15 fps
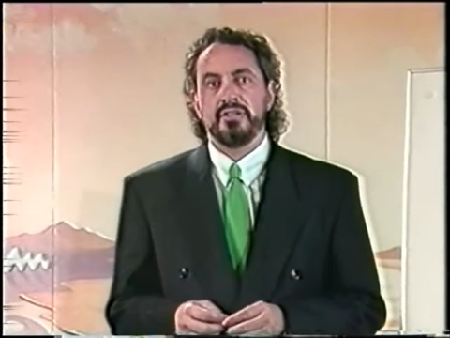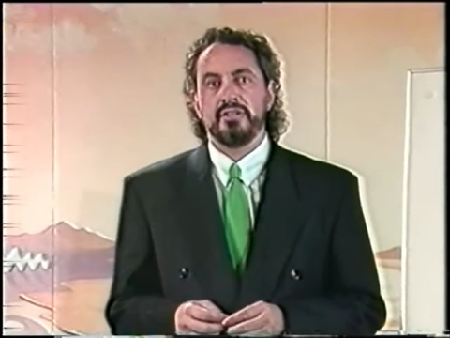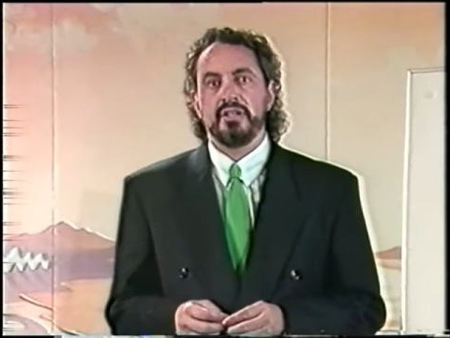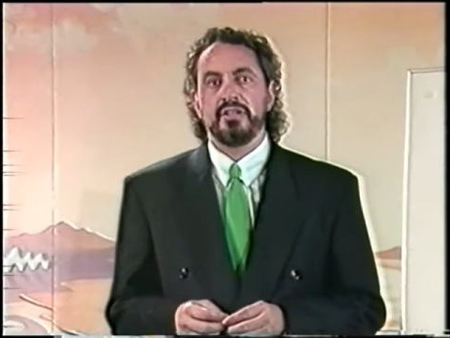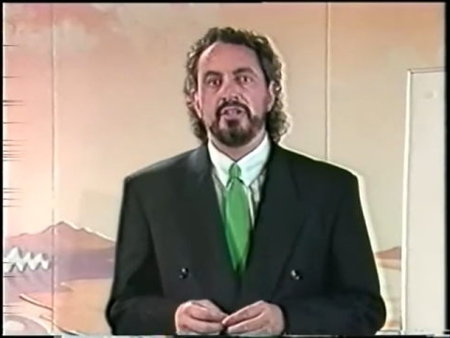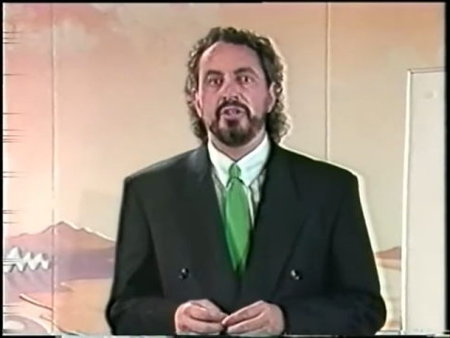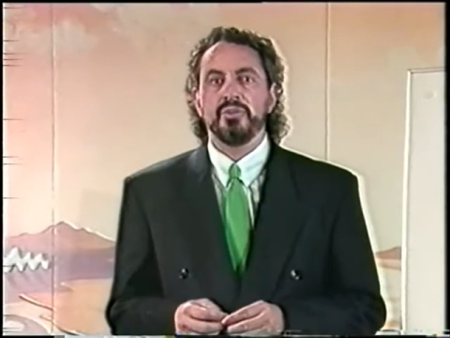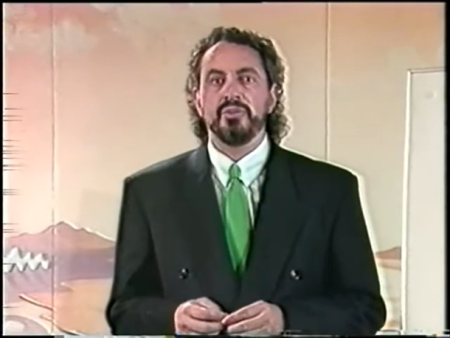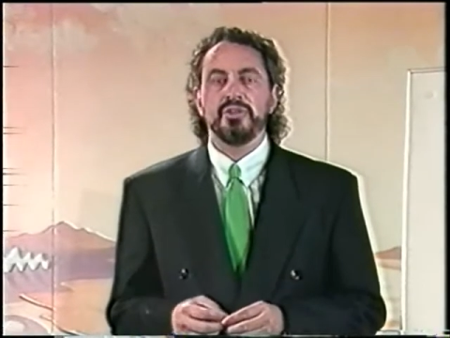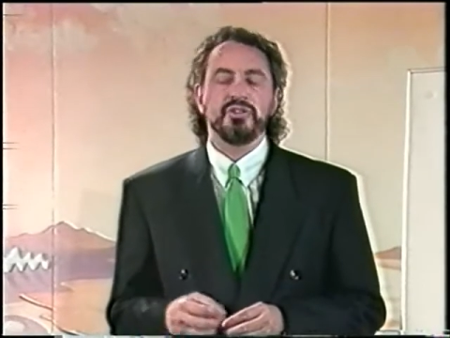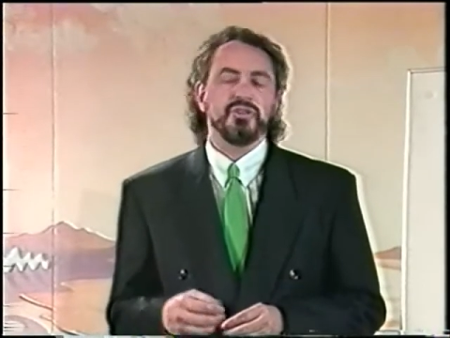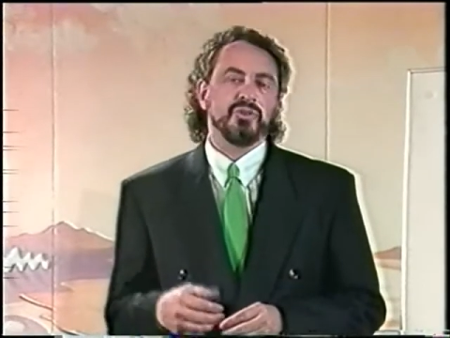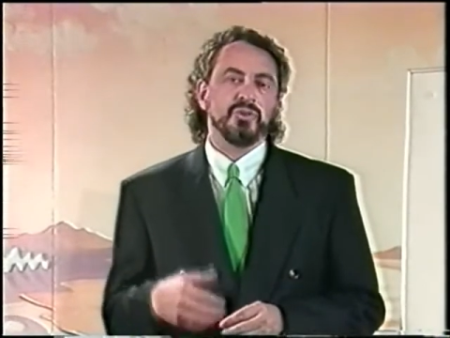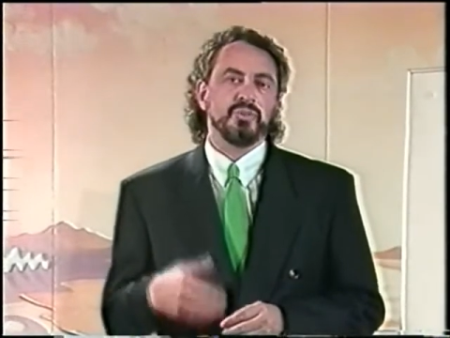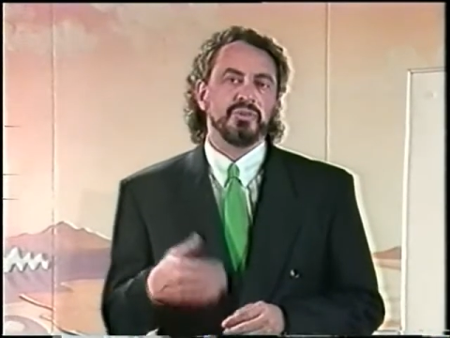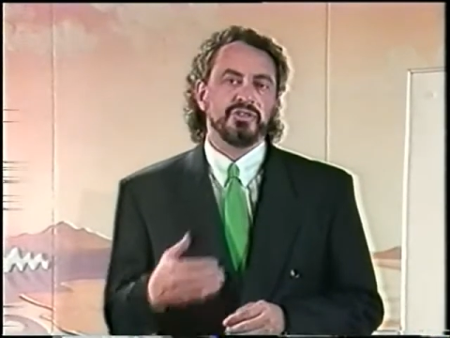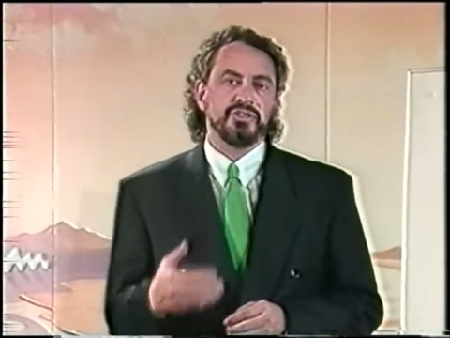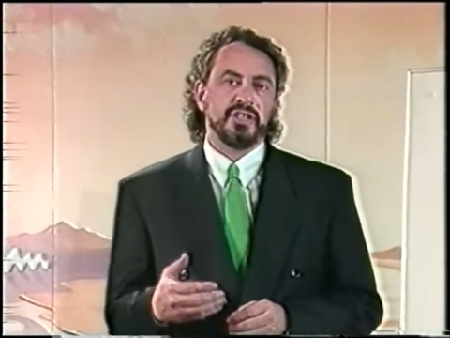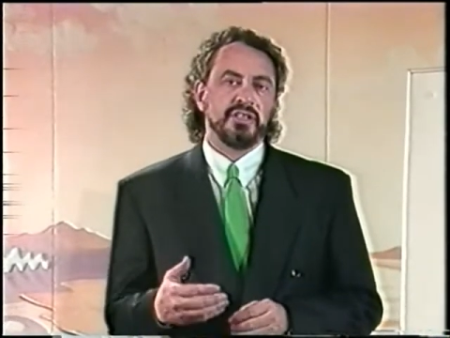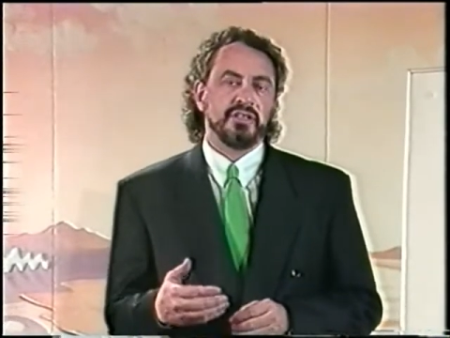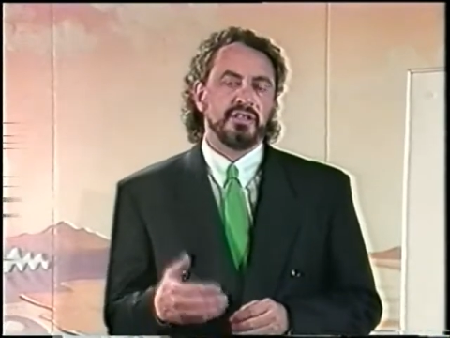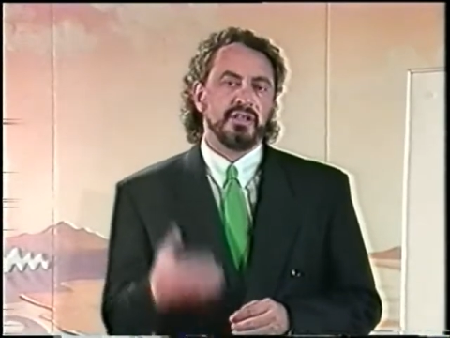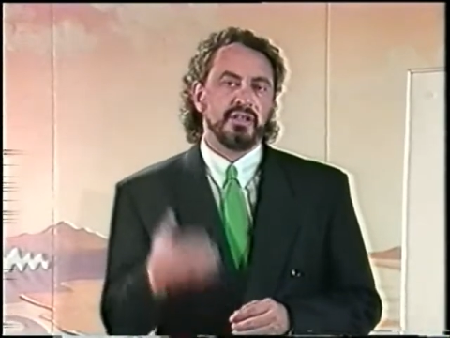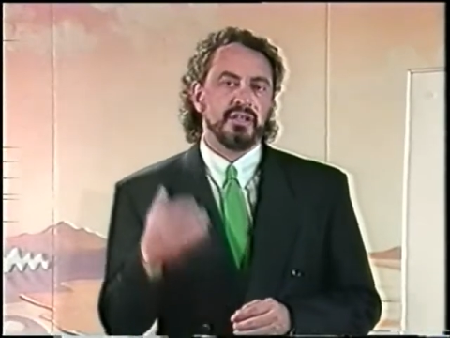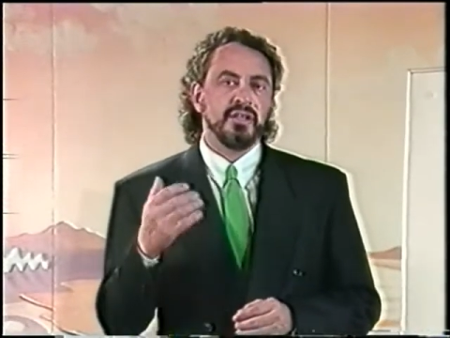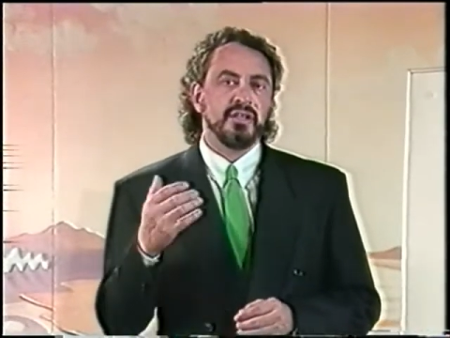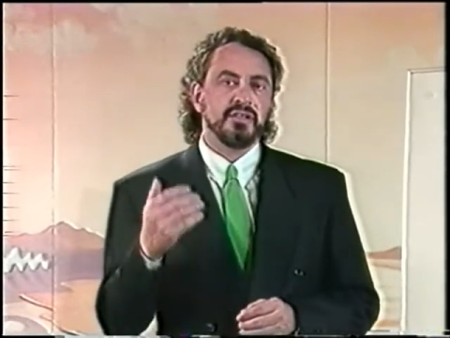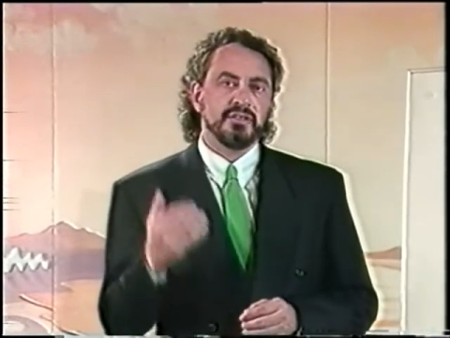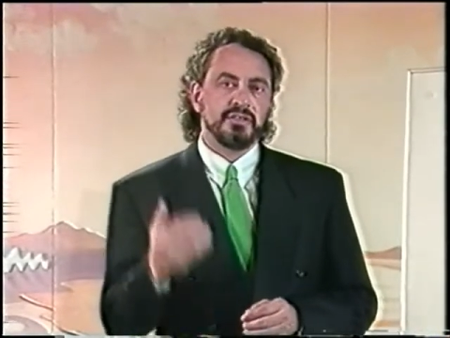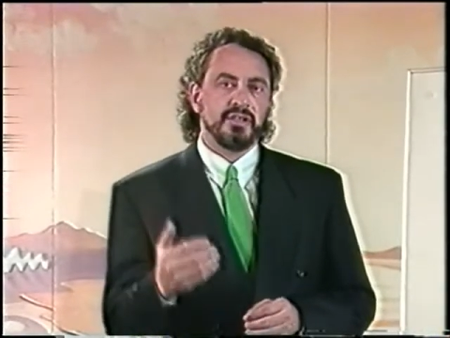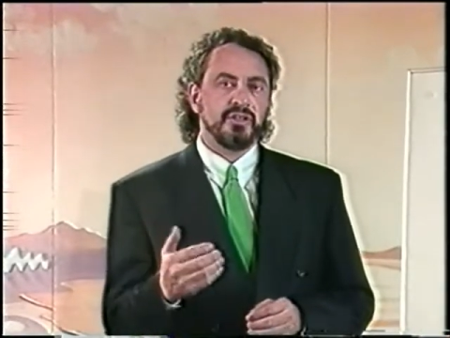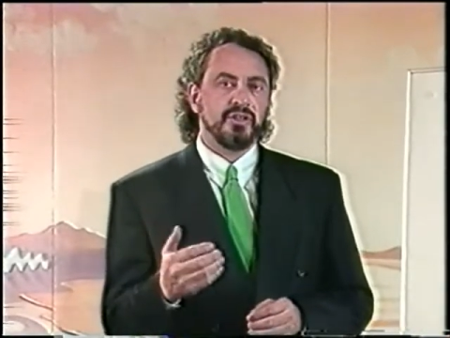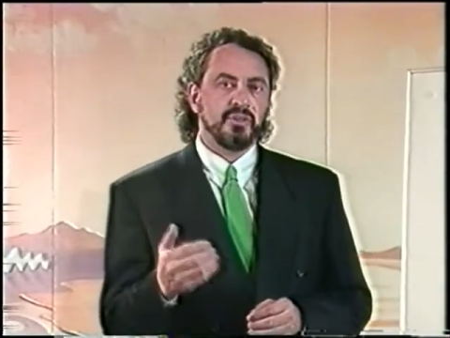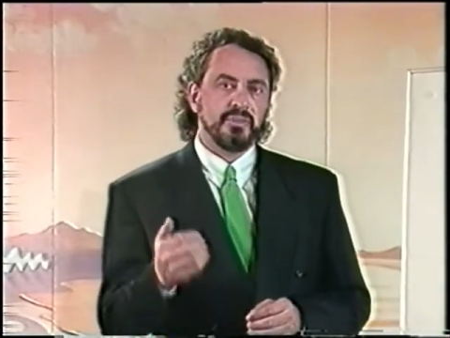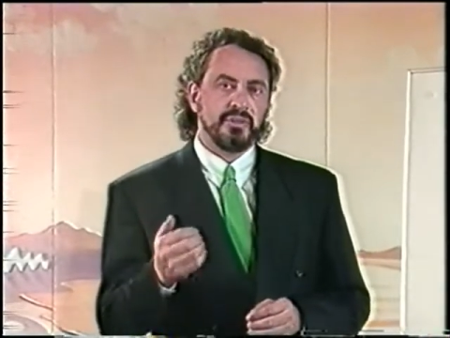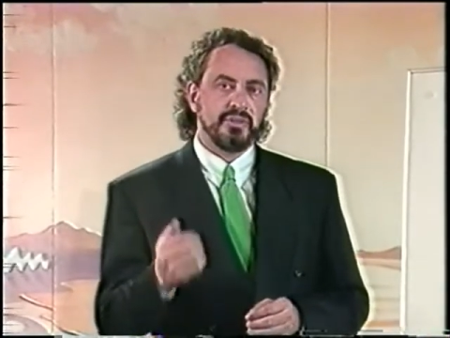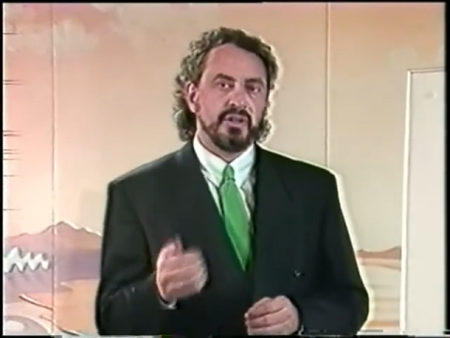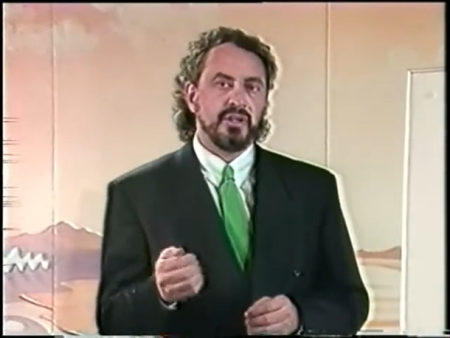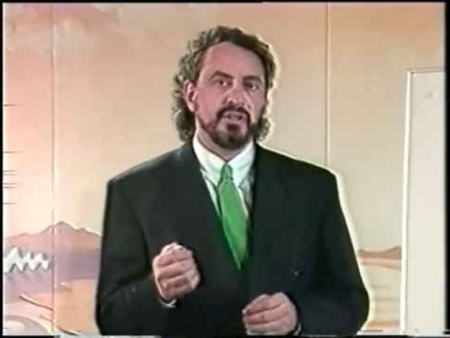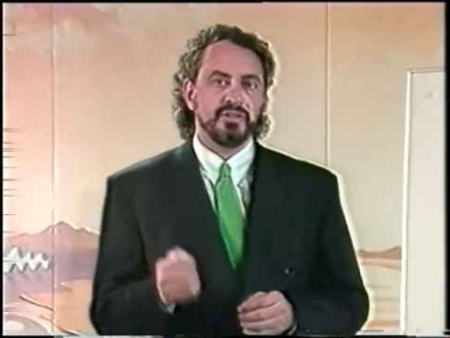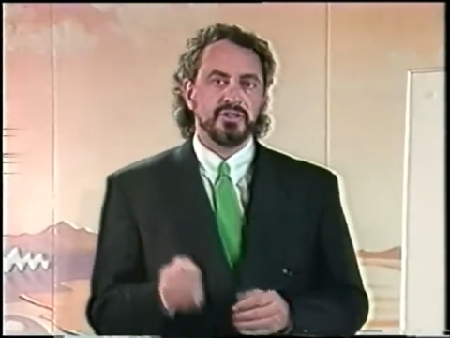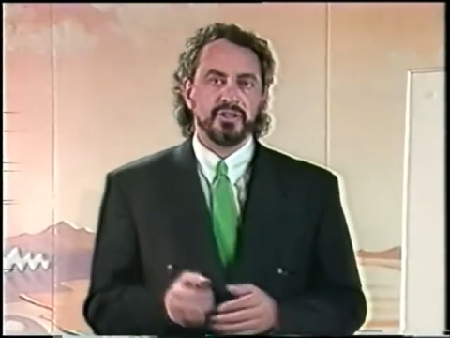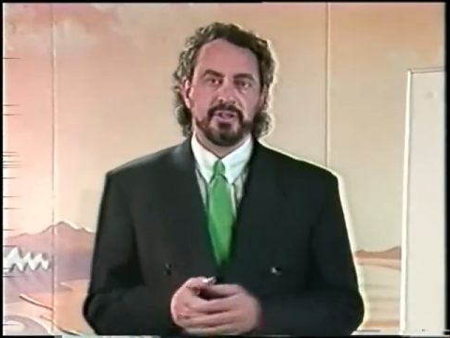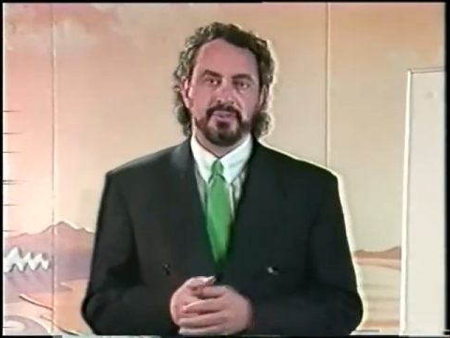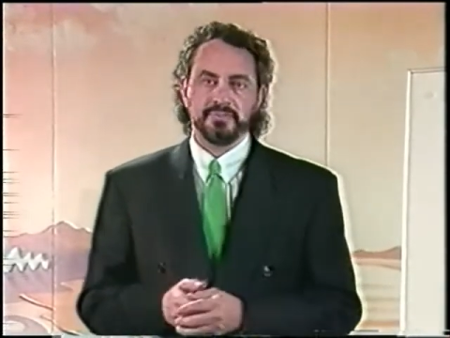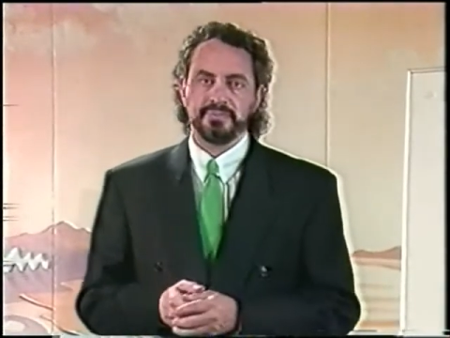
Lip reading: than the original presenting psychopathology.